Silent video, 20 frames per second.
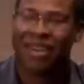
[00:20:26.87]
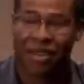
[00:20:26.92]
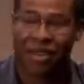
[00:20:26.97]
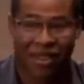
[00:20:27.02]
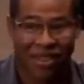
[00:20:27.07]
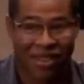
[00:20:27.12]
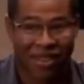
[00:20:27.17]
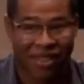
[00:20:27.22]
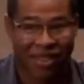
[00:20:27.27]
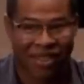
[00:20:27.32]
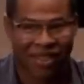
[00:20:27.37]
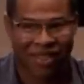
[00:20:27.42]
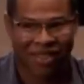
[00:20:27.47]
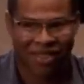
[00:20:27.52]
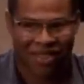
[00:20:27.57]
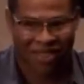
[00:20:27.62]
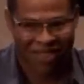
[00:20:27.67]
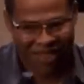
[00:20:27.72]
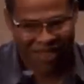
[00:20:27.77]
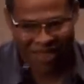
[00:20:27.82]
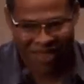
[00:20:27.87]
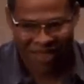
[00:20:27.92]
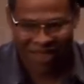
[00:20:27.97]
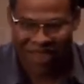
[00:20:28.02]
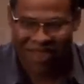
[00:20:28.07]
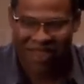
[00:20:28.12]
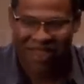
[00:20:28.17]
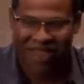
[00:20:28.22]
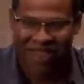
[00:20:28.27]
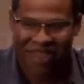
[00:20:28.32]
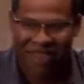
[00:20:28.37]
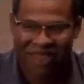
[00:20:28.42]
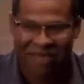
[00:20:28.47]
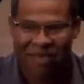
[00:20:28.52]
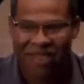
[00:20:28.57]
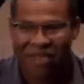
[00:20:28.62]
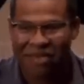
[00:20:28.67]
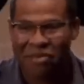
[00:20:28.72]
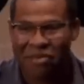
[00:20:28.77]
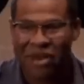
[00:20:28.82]
Oh,
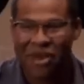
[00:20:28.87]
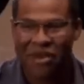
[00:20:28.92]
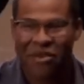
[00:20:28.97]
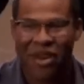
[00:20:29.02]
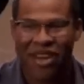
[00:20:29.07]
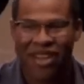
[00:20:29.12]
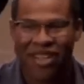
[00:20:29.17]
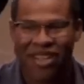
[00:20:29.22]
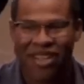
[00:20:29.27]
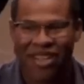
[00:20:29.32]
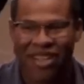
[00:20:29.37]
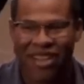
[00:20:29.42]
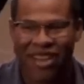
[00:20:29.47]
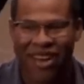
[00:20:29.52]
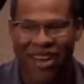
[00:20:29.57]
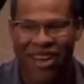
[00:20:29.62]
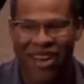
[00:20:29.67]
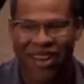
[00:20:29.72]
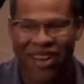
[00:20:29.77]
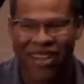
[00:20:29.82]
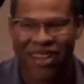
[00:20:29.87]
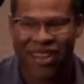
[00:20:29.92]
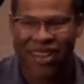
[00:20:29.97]
pretty racist song.